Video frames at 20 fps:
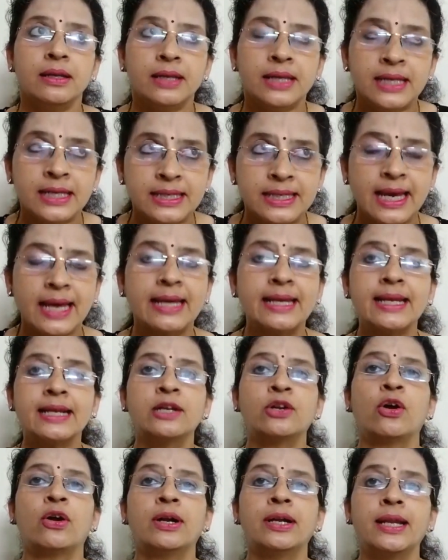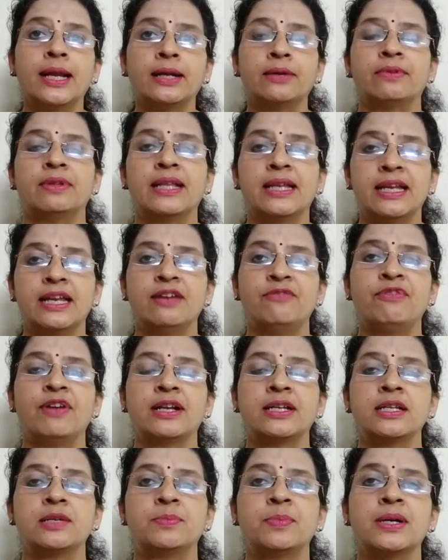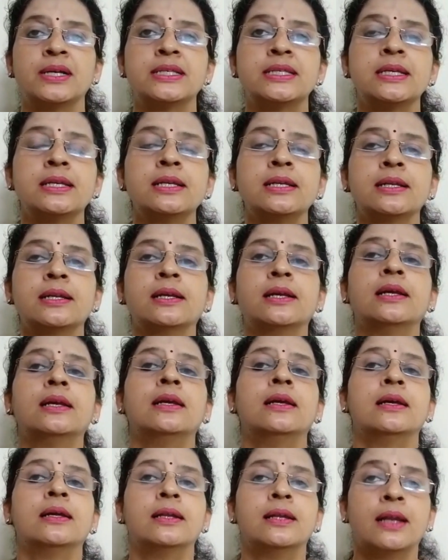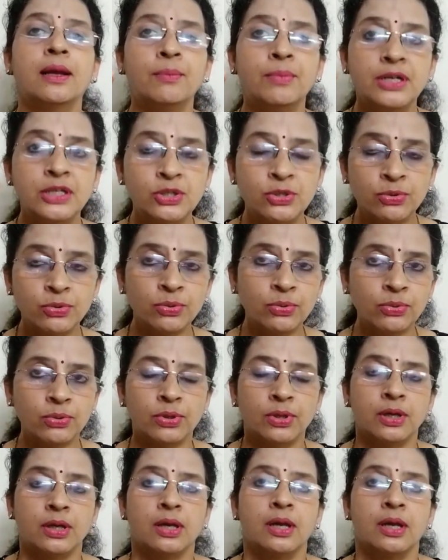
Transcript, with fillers: in direct contact with an infected person. Number two,